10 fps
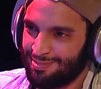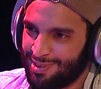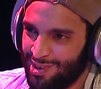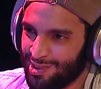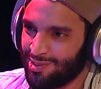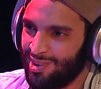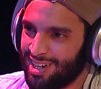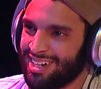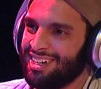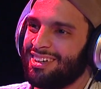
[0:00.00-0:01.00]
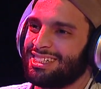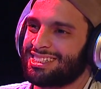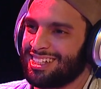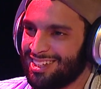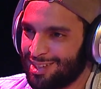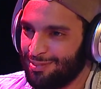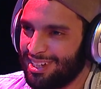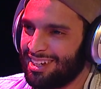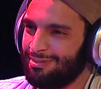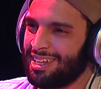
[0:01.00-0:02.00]
cold water just a little
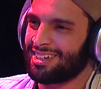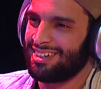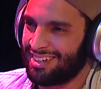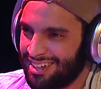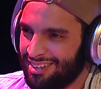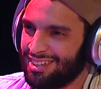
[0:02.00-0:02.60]
bit and be like, oh,